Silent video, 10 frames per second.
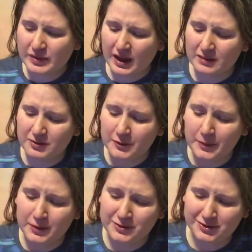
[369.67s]
I'm
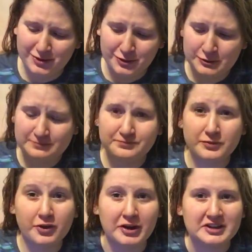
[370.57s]
supposed to
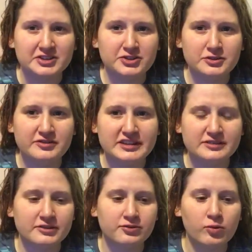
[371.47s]
drink 2 of
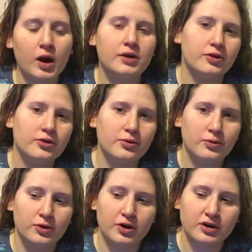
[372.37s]
these of water
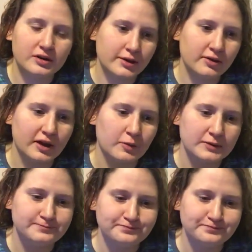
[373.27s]
or clear liquid.